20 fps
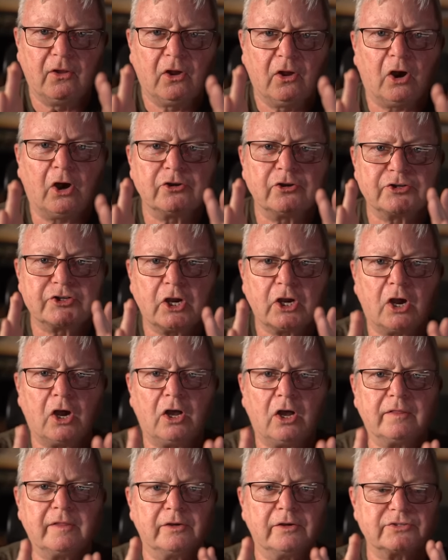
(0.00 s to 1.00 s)
On
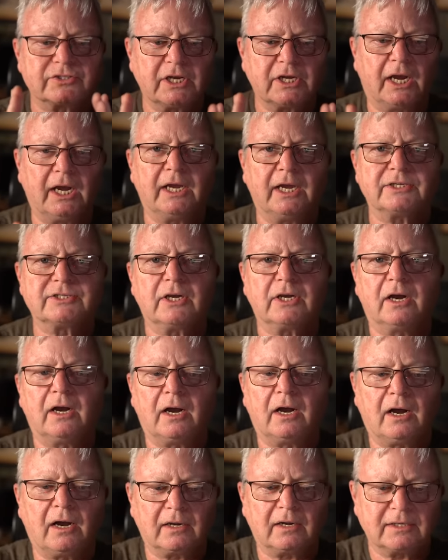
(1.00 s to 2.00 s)
tar, those tires
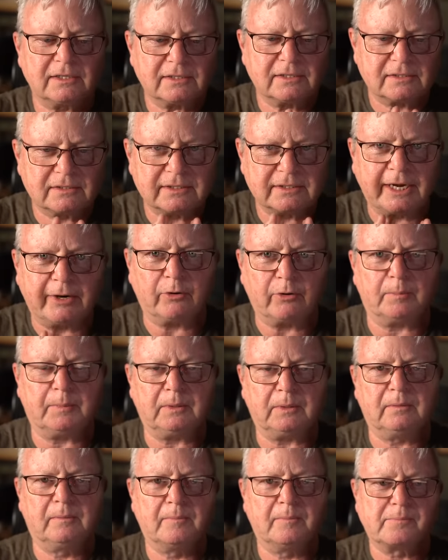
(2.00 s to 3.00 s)
are
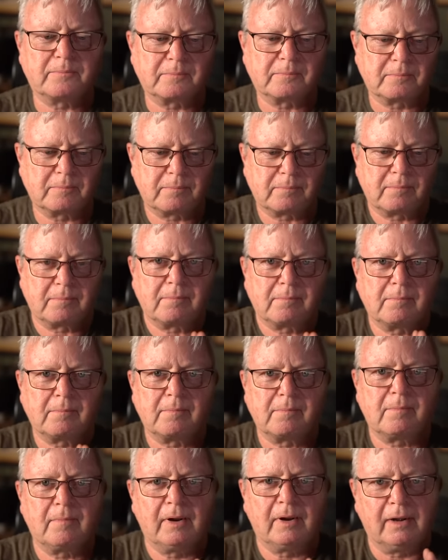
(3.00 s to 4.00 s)
terrible.
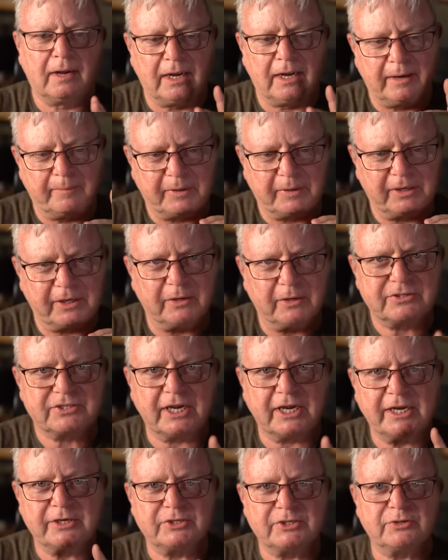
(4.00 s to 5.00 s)
I'm going to go
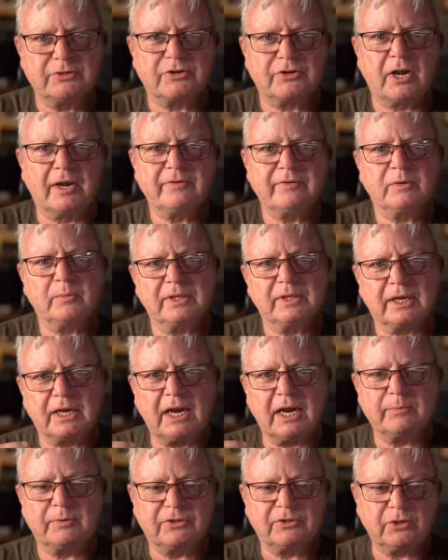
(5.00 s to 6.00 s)
sand dune driving with a
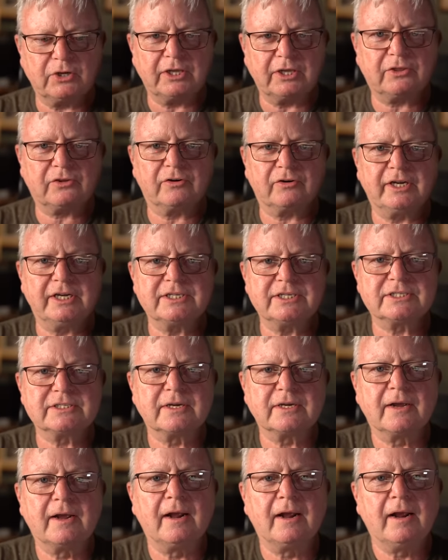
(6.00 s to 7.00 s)
guy with thirty-threes,
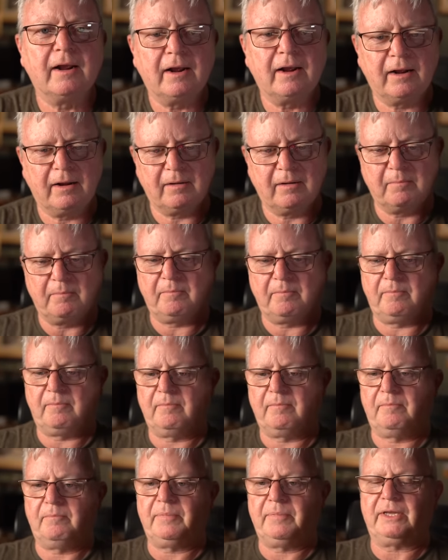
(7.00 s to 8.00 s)

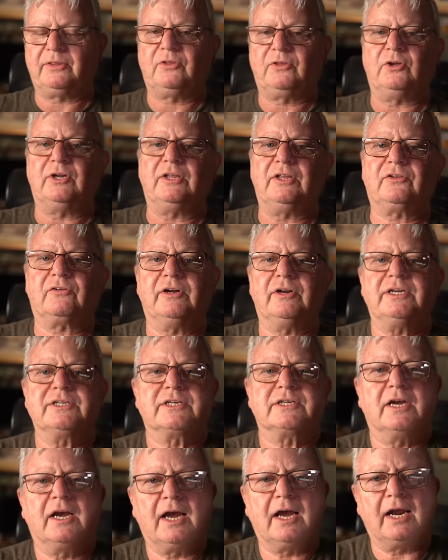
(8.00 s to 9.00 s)
big thirty-threes,
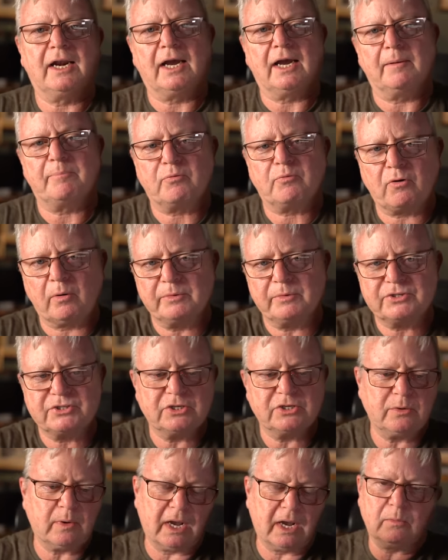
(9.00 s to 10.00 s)
and I promise
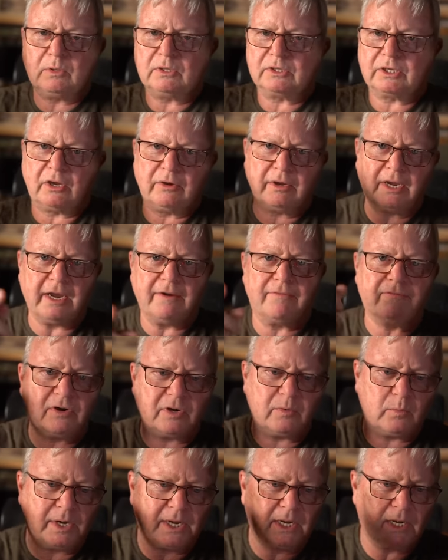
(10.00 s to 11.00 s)
you I will go
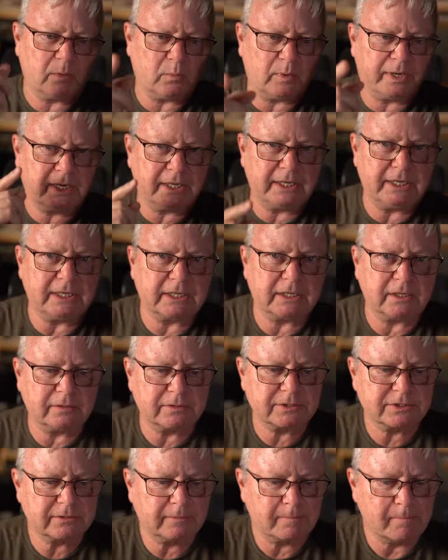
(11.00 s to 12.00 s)
everywhere where he
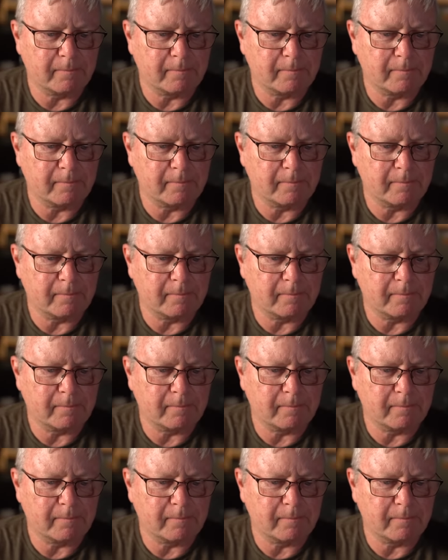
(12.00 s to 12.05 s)
goes.